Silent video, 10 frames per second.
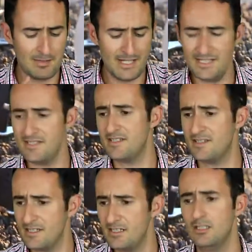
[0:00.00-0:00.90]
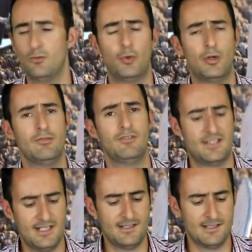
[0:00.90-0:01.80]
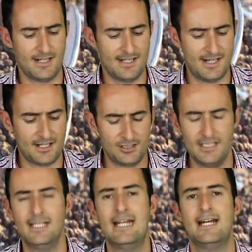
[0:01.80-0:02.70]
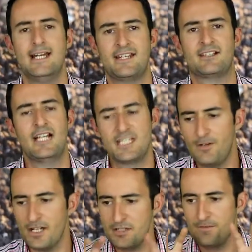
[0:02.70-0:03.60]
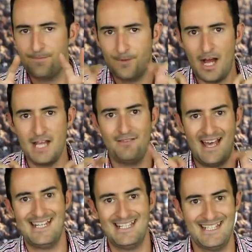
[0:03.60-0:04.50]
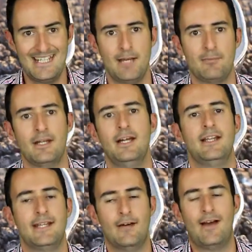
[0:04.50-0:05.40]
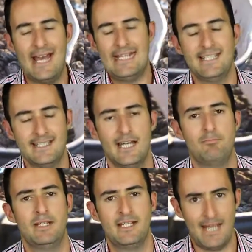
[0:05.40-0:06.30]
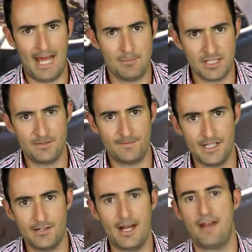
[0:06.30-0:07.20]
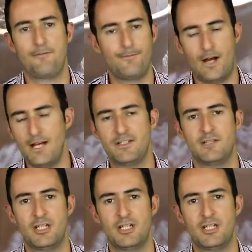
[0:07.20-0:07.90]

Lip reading: It is still water resistant. It's classified as 5 ATM. Now, ATM means atmosphere, and 5 is a